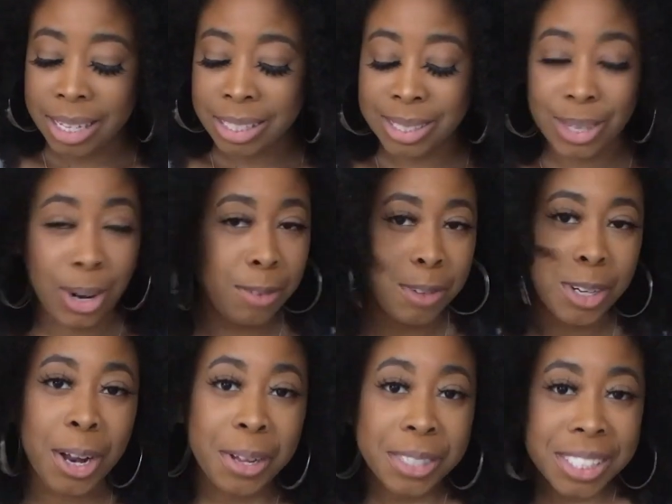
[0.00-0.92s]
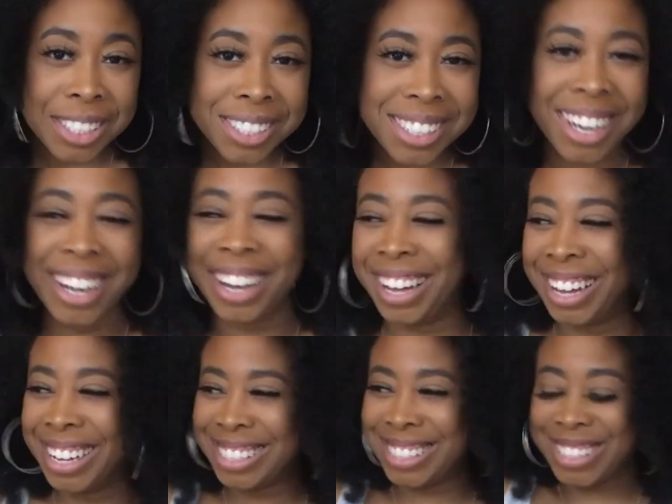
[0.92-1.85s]
Sorry for cursing.
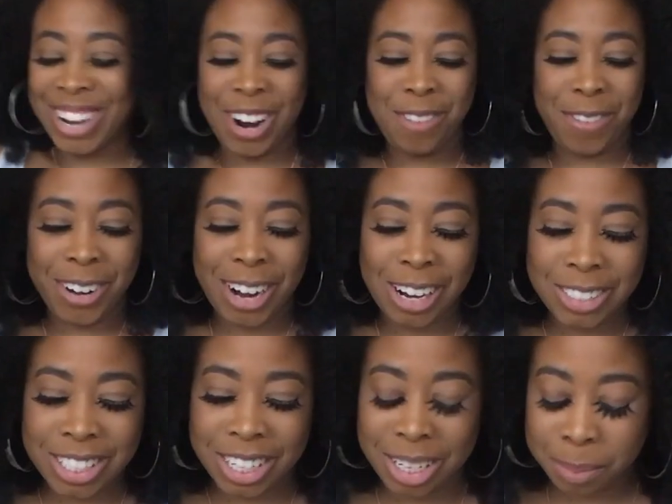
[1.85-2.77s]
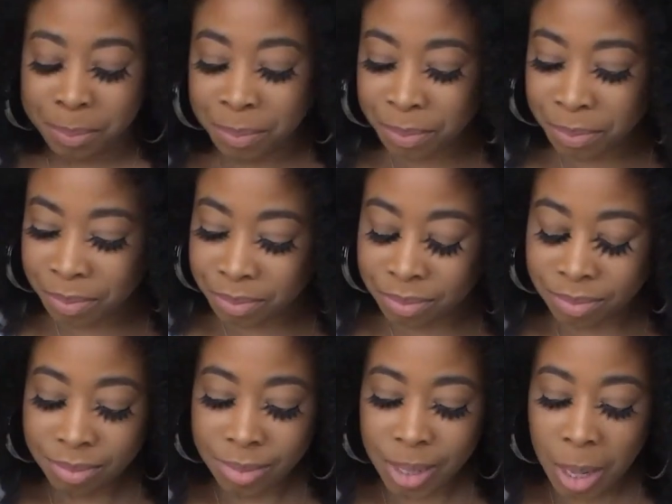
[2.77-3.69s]
Sorry for cursing.
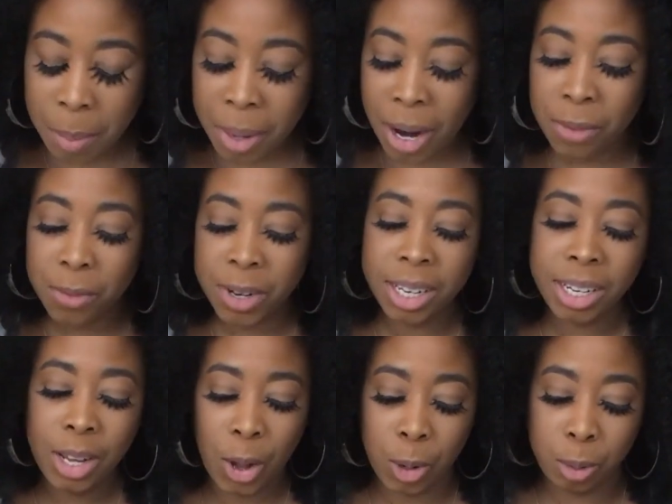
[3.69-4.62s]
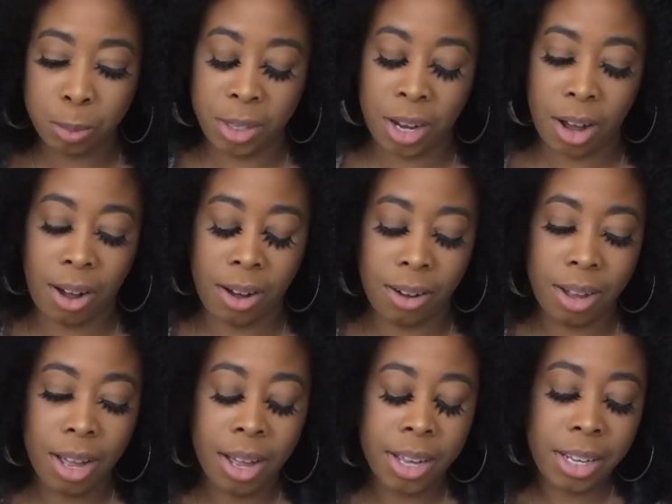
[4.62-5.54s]
But I really hope y'all
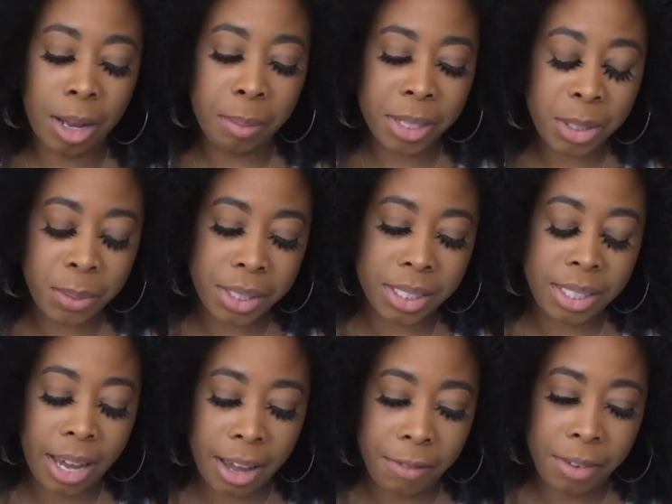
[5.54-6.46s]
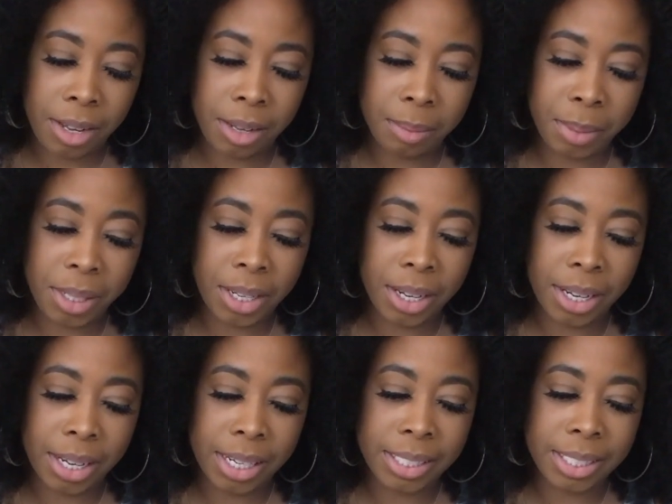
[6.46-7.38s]
mess with this heavy
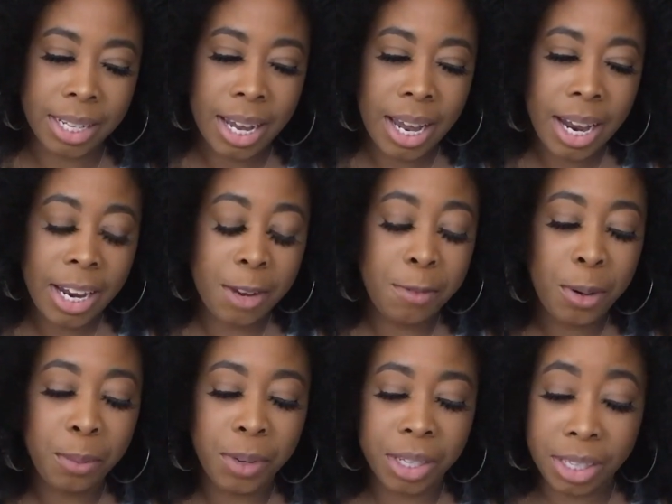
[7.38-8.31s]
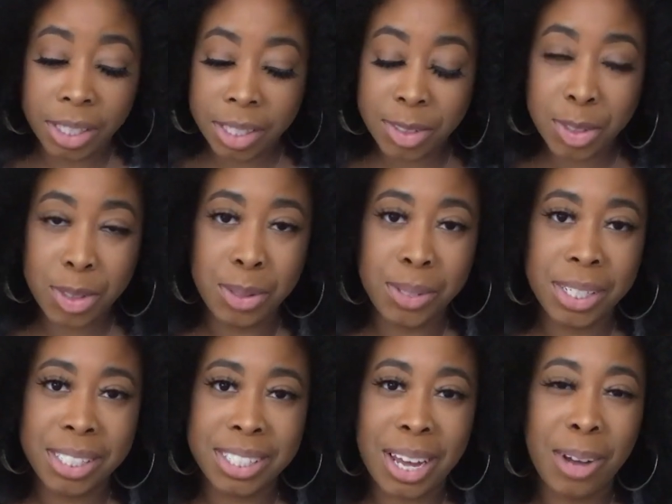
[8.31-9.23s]
because it felt really good to do
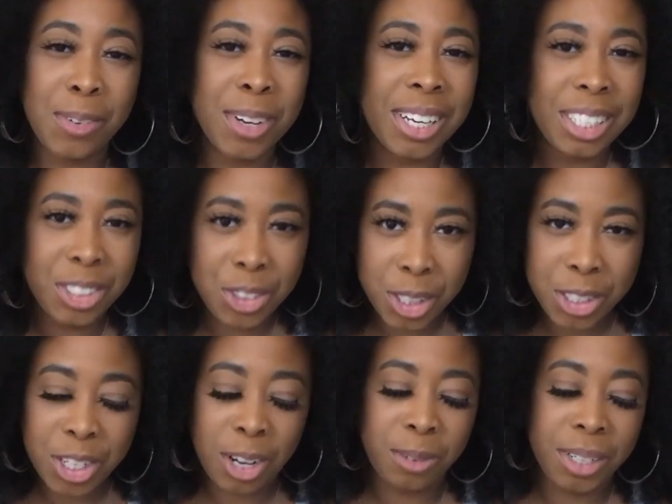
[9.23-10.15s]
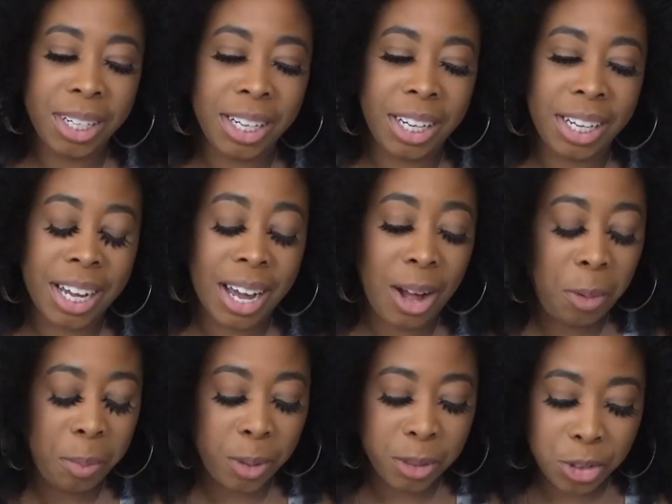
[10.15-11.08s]
this. I really enjoyed y'all reading. I
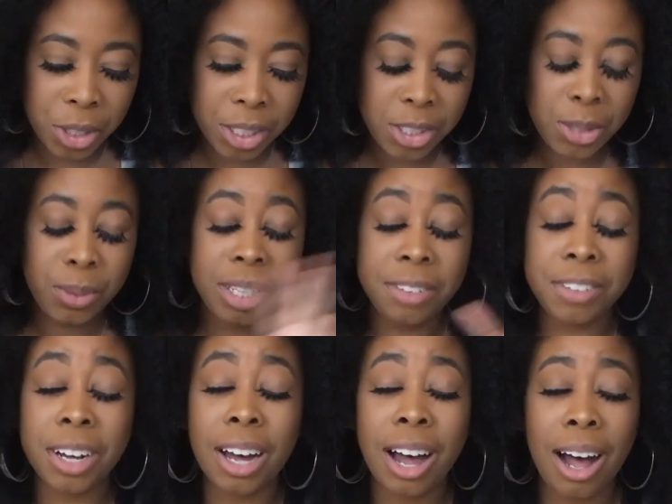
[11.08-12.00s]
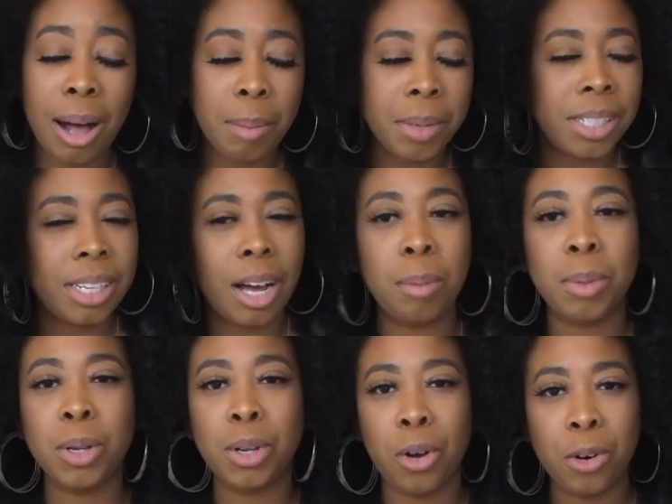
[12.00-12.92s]
hope you enjoyed it too. Leave a comment down
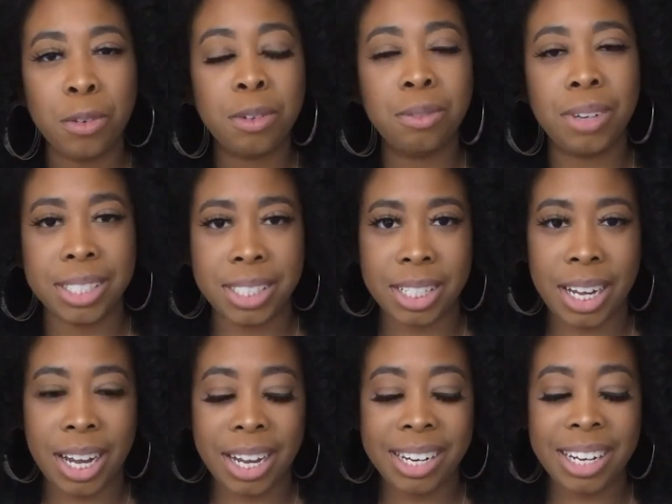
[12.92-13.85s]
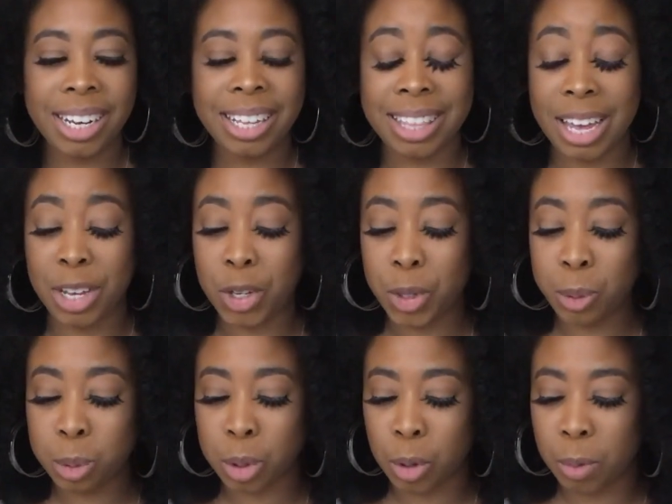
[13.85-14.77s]
below if it resonated. Thank you
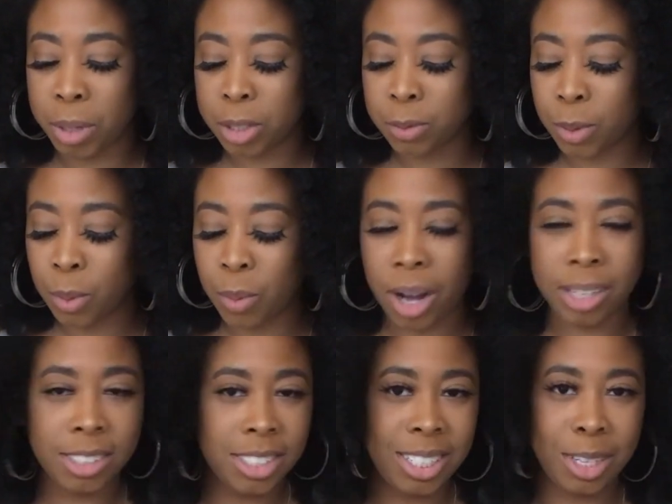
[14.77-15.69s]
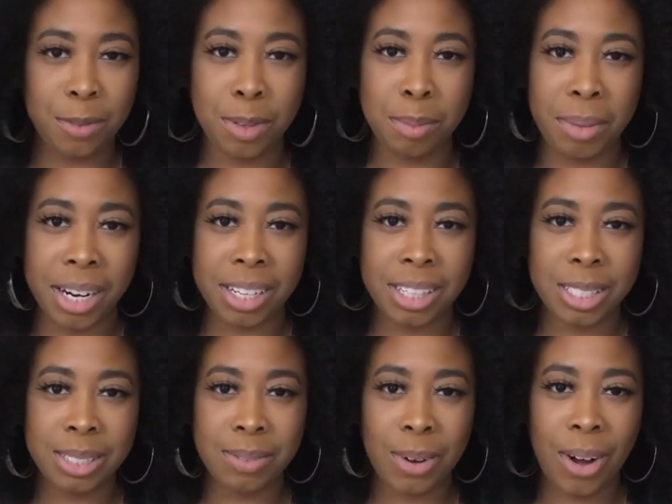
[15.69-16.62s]
so much for watching if you made it
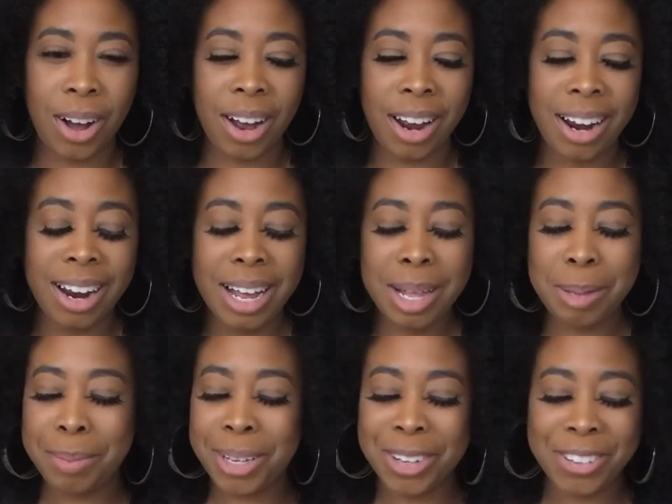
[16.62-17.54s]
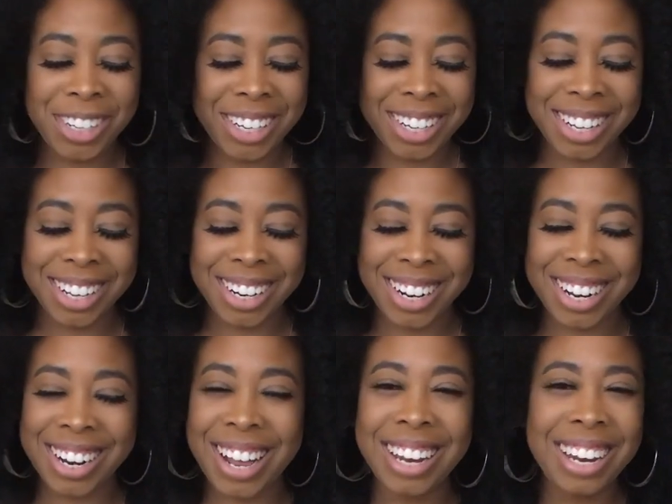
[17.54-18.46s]
this far, period.
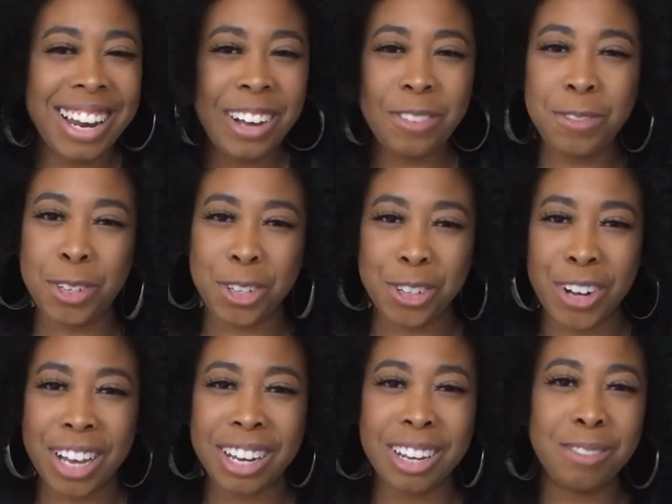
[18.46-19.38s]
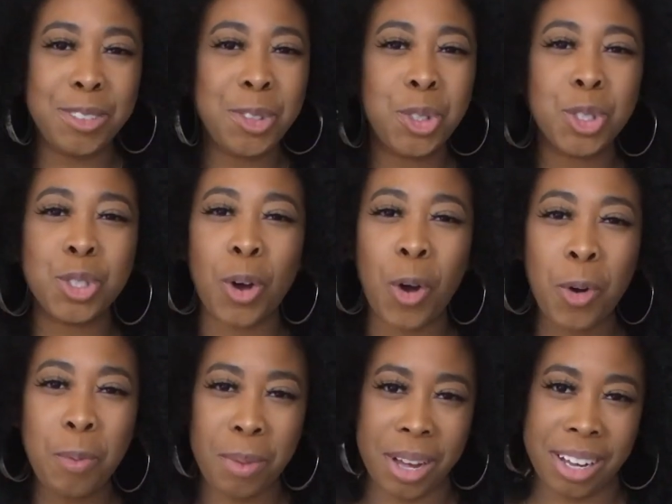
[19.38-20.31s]
And I love you. I love you so
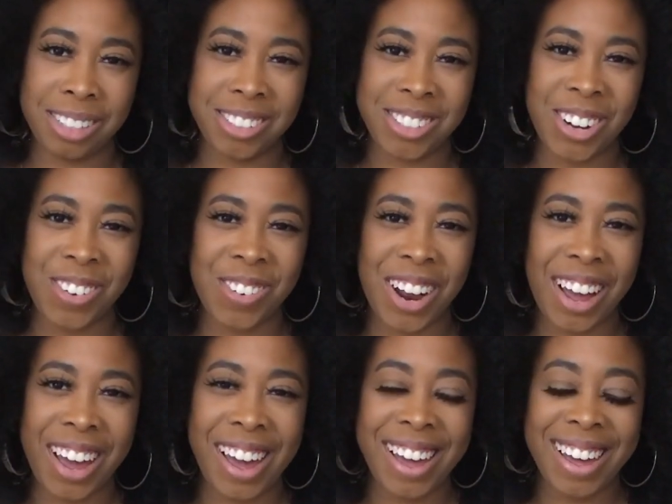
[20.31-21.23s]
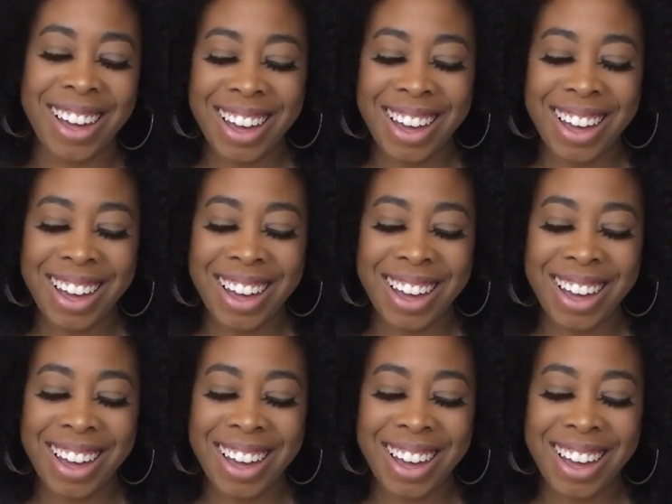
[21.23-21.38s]
much, all right?